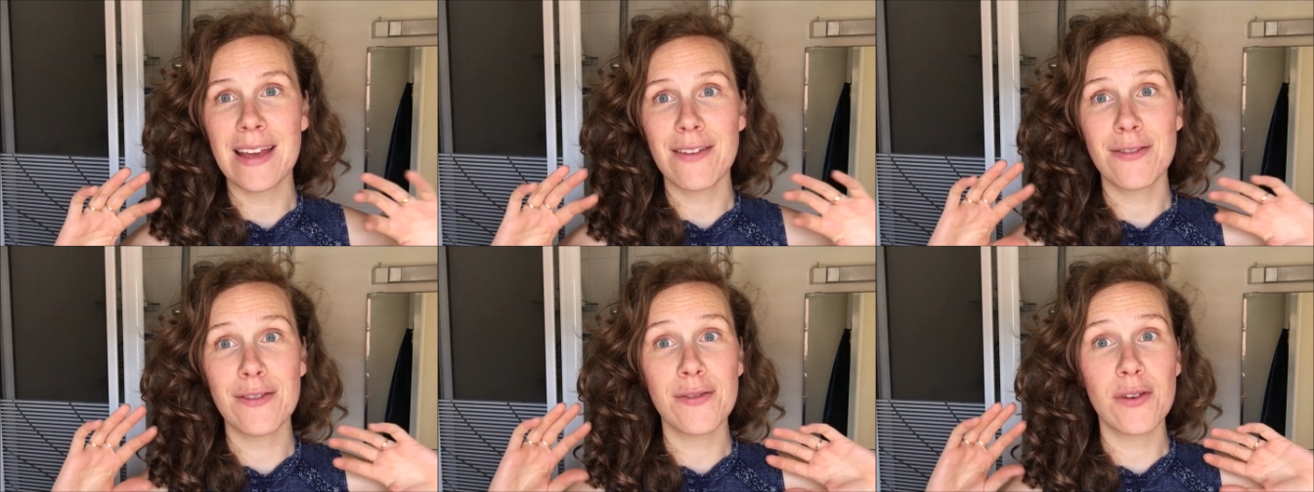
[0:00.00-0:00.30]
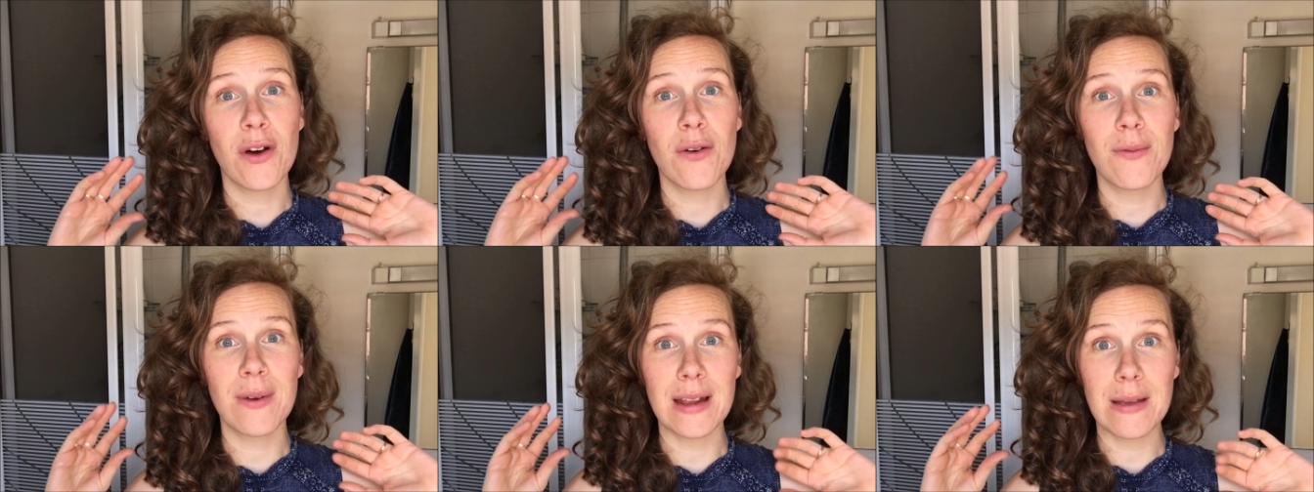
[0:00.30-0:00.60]
If you've
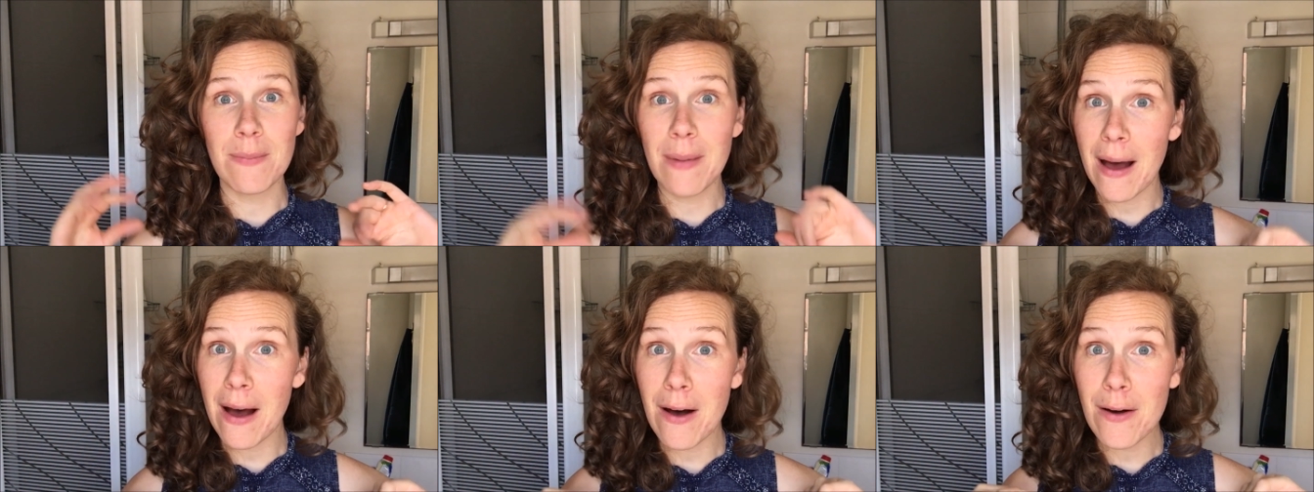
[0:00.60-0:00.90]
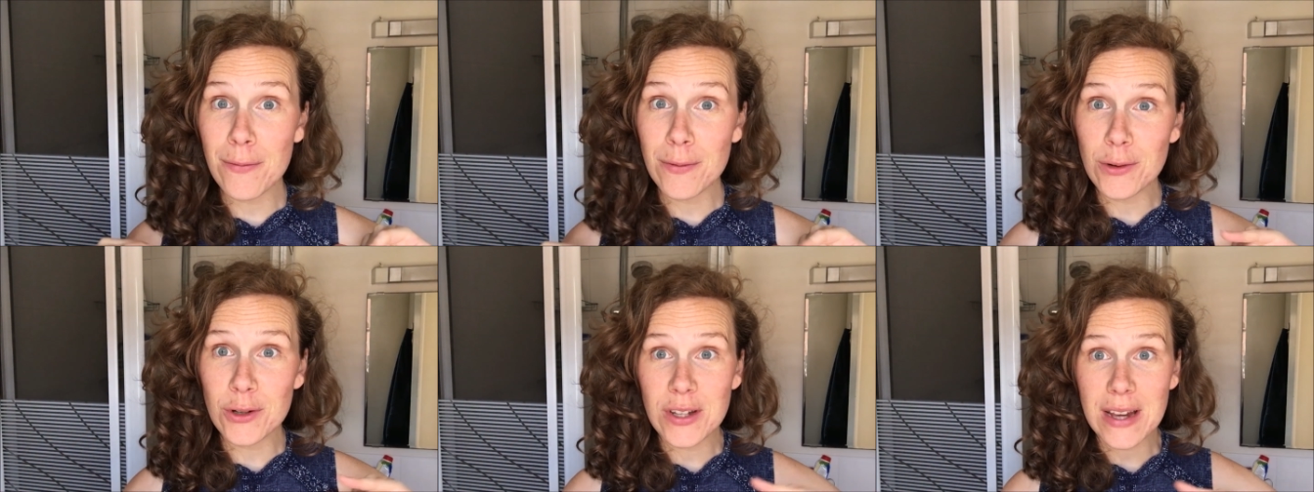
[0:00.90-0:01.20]
got a really
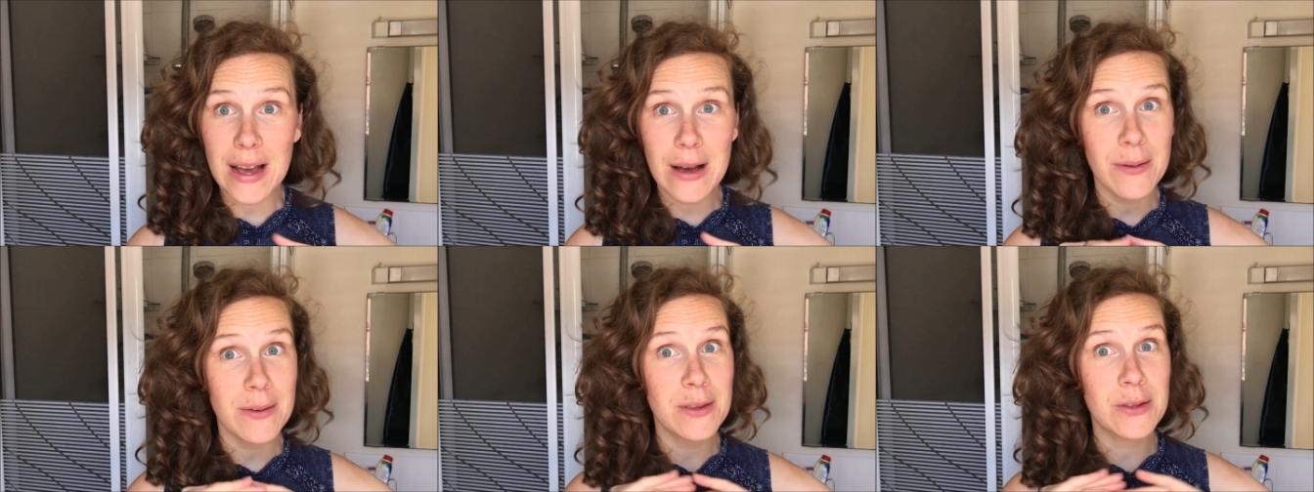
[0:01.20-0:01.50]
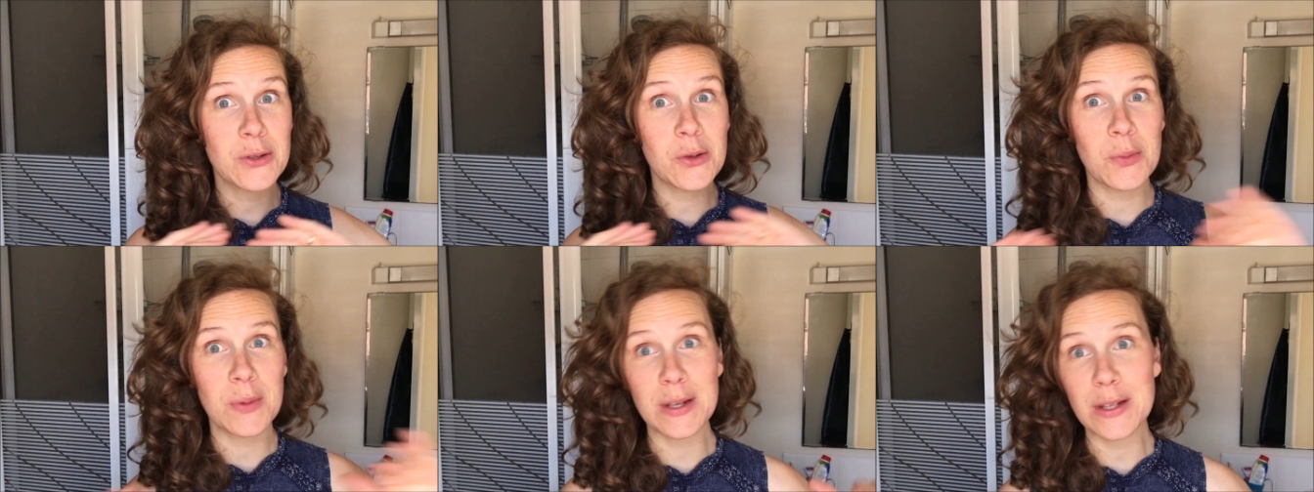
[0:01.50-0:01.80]
powerful shower,
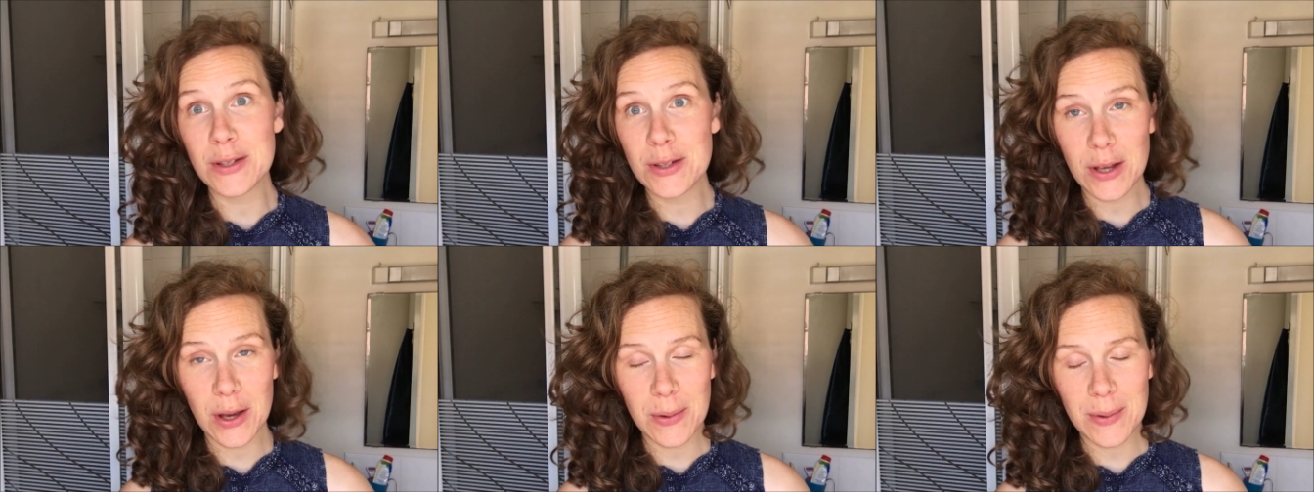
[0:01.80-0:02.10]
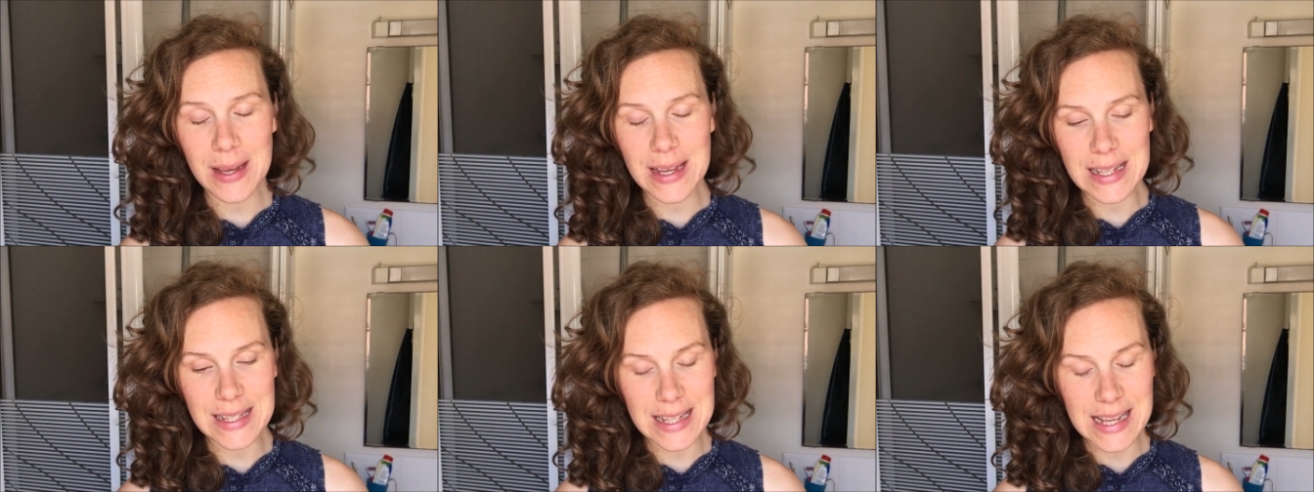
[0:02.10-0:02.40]
this will be so
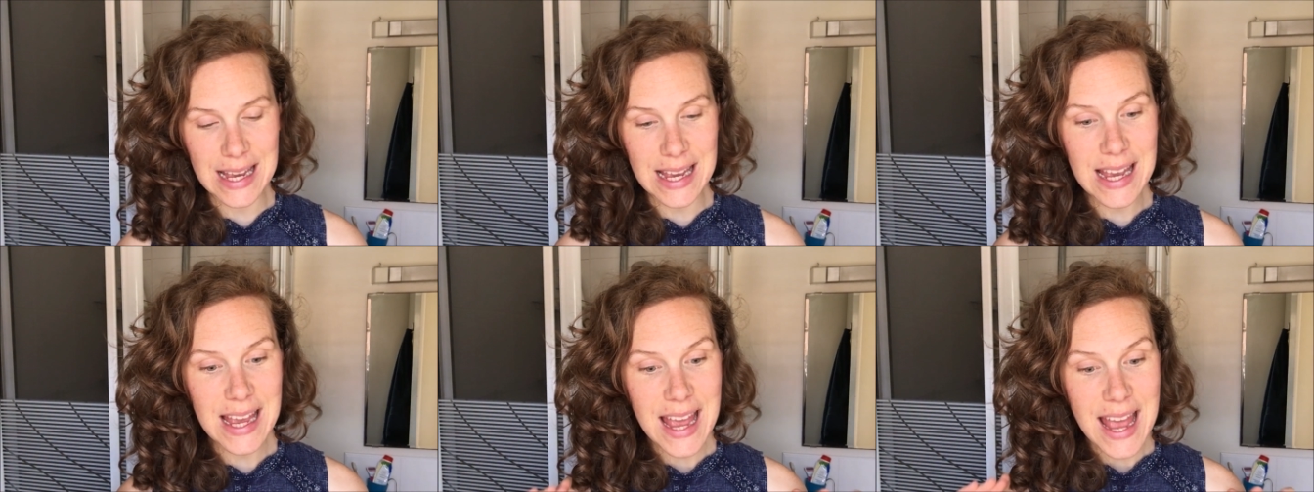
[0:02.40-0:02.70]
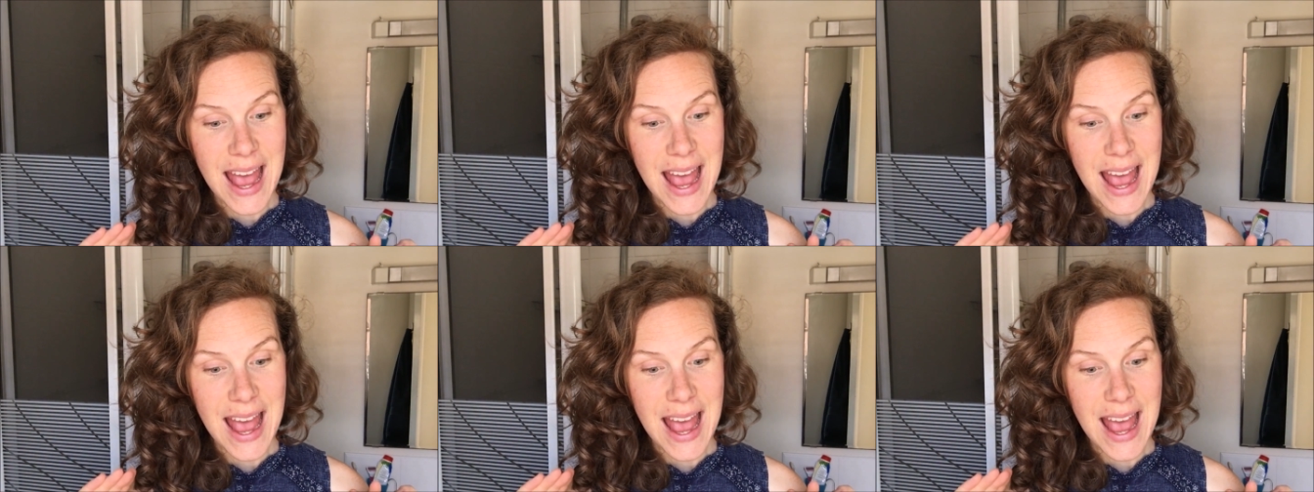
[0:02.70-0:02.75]
easy.